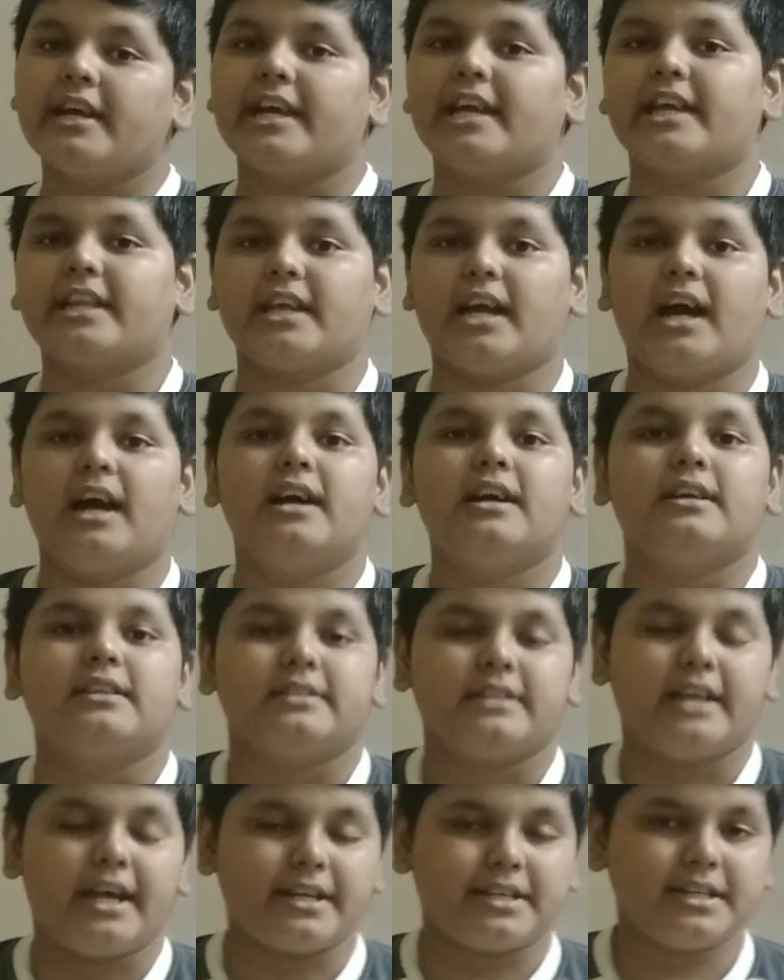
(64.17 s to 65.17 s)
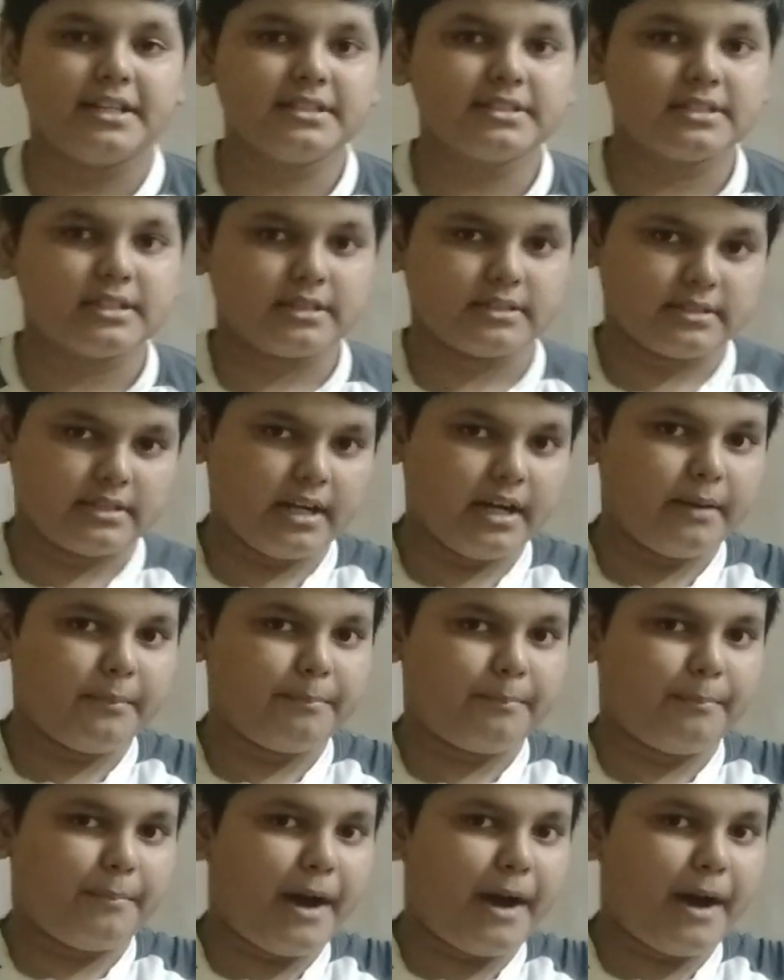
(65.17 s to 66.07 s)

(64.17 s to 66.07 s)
area. That is the